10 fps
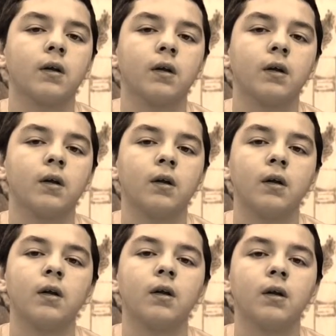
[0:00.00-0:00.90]

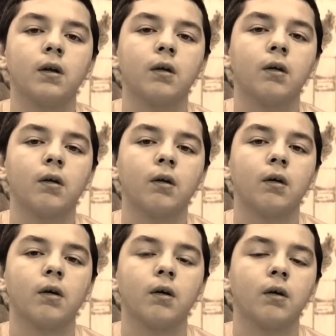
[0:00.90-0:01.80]

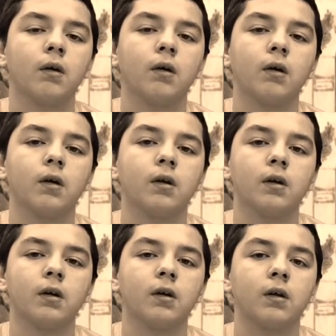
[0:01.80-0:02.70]

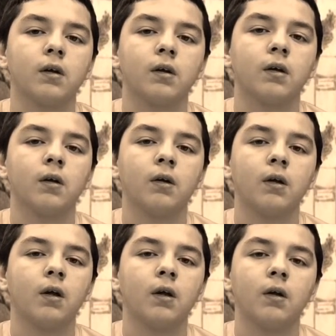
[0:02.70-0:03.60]

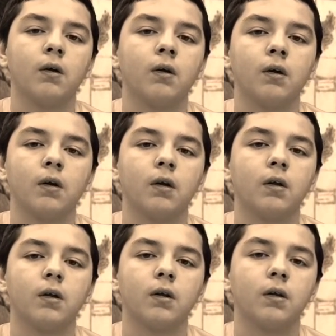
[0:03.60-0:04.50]

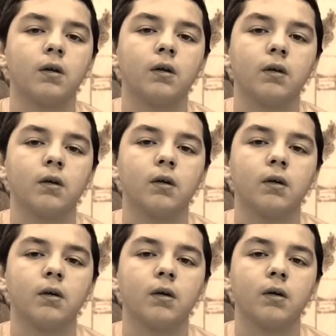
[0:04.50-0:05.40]

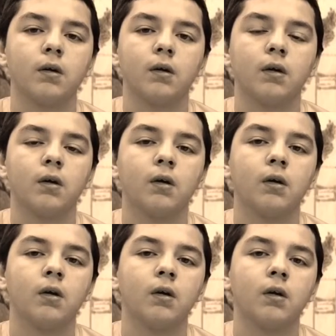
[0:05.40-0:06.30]

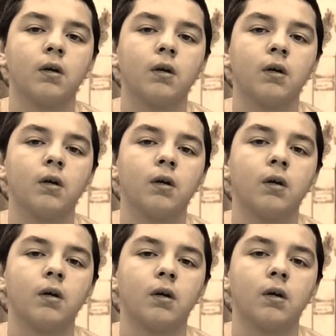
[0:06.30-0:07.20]

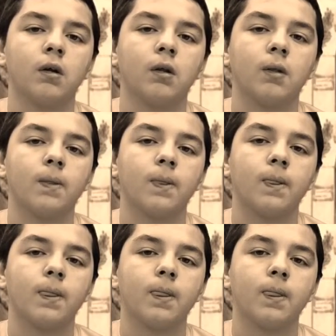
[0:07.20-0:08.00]
The person shown says nothing.